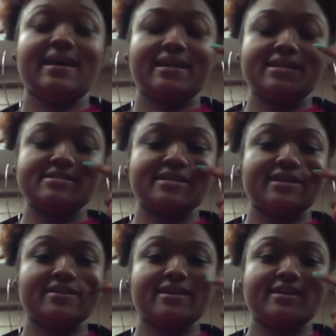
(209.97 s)
In a
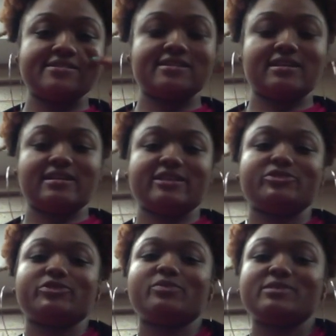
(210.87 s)
cell, there's an
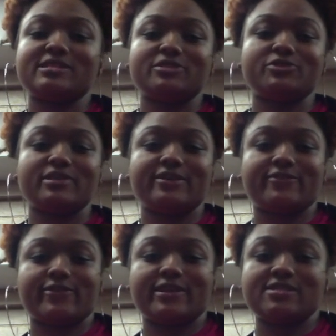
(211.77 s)
electrical potential
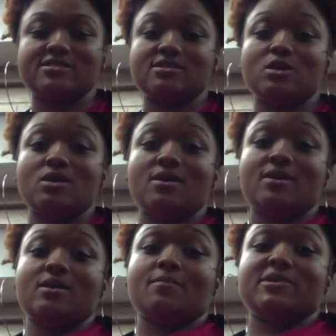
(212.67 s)
difference
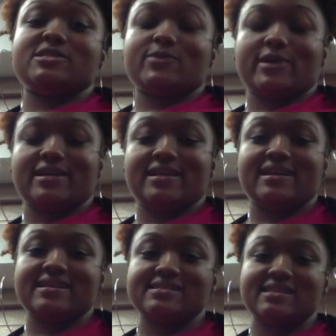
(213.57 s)
between
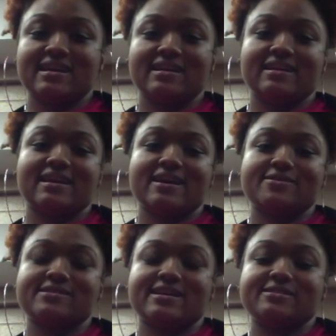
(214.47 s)
the inside and the
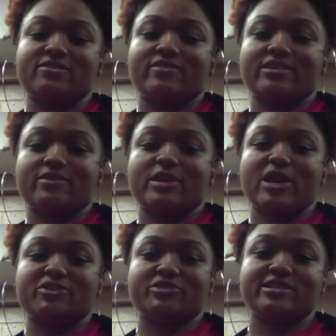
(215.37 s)
outside surrounding
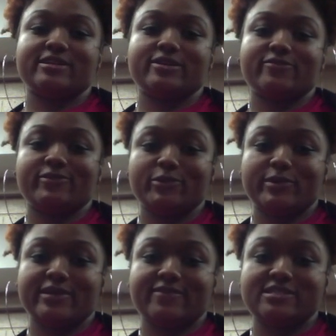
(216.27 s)
extracellular
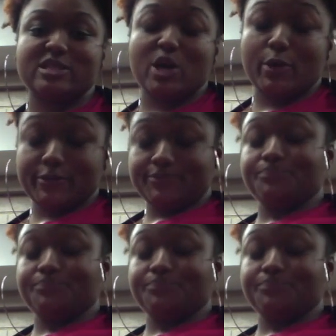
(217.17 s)
fluid of the cell.